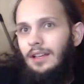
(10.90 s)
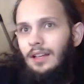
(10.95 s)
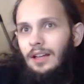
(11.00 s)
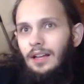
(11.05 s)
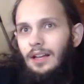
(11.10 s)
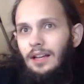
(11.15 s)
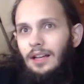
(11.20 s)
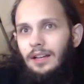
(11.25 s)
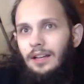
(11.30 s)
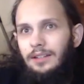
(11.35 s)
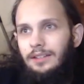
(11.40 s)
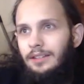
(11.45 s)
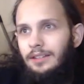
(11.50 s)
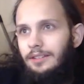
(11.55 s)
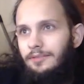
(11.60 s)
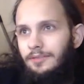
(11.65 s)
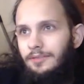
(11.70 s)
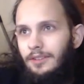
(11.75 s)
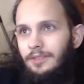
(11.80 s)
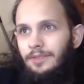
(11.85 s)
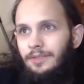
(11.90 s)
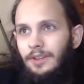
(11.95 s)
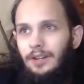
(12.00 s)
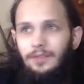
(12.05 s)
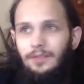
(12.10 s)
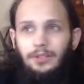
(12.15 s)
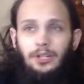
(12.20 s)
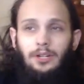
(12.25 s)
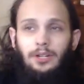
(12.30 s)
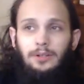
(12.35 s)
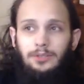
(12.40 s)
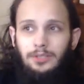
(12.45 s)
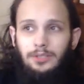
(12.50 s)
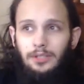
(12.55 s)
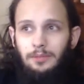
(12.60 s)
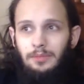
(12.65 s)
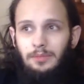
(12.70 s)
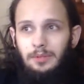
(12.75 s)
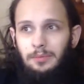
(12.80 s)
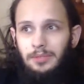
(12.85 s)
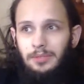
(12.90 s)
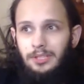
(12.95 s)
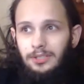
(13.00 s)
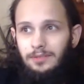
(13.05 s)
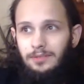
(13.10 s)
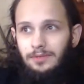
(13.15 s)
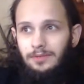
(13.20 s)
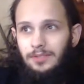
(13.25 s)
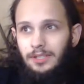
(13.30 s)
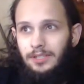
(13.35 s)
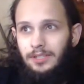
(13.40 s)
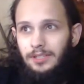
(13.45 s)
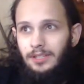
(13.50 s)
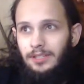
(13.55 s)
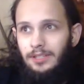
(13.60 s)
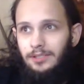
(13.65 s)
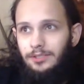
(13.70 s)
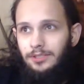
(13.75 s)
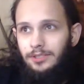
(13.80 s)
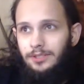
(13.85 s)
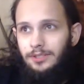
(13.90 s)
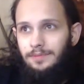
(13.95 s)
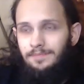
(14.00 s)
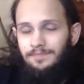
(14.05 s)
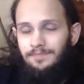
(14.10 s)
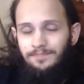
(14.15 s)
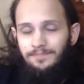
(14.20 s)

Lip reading: If I ever go, it's going to be because of technology.